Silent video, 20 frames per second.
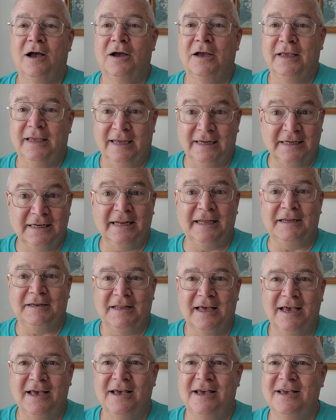Yes, indeed,
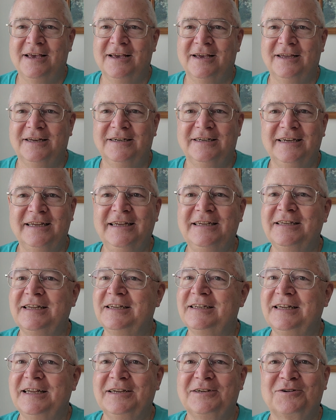
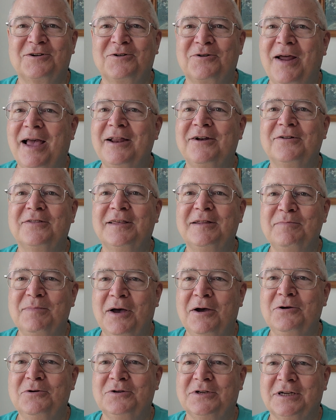Jesus is greater than
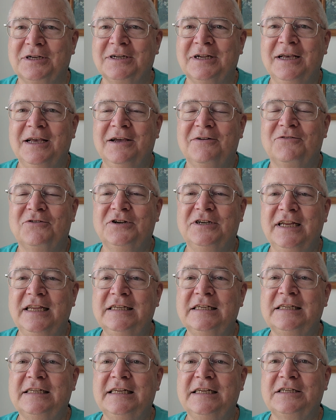Moses, for
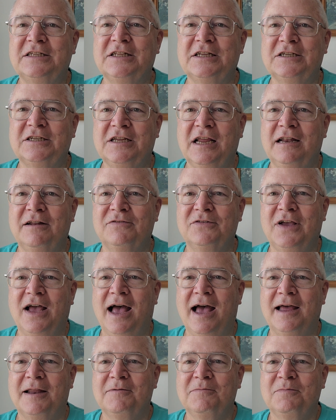Jesus is the Son of
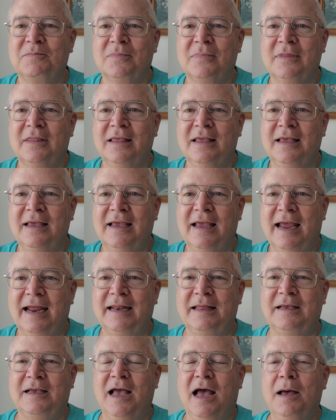God.
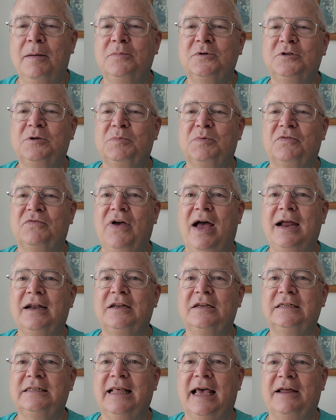And he comes to provide
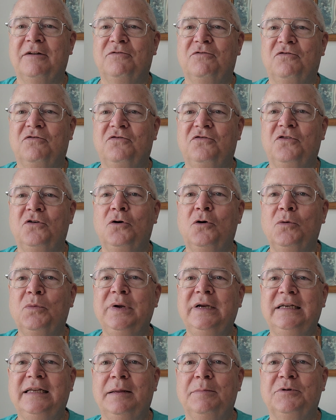us that full
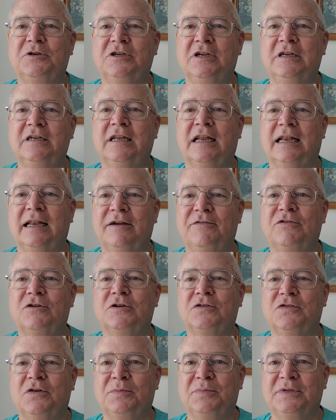redemption,
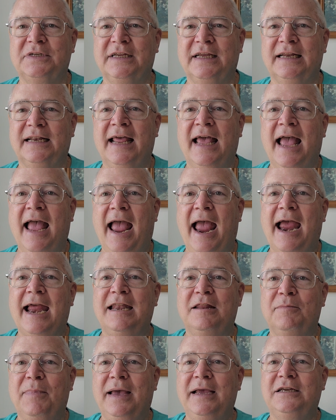deliverance from sin.
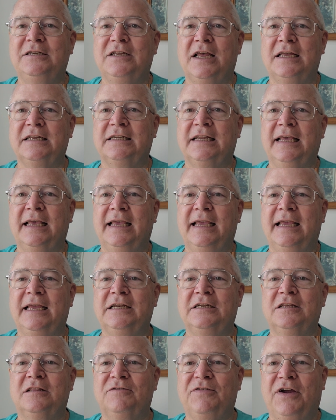And he makes us
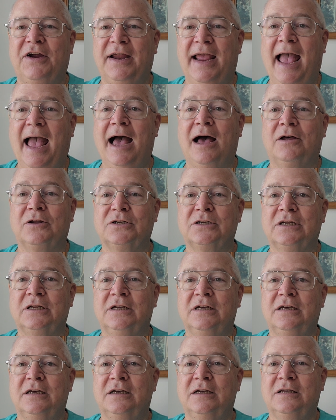into the very house,
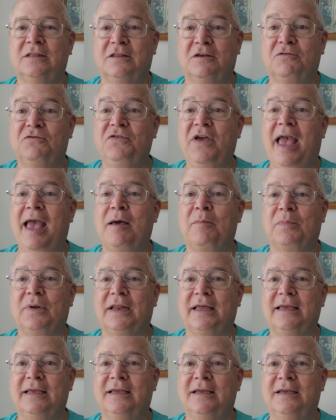the
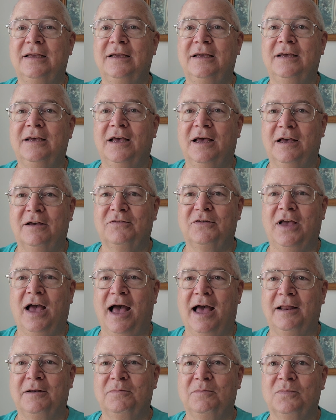family of
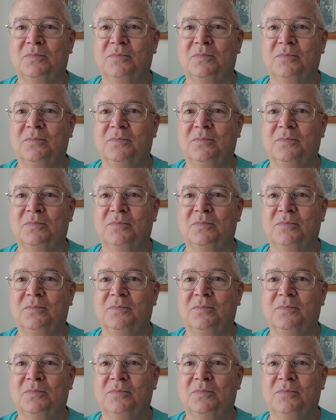God.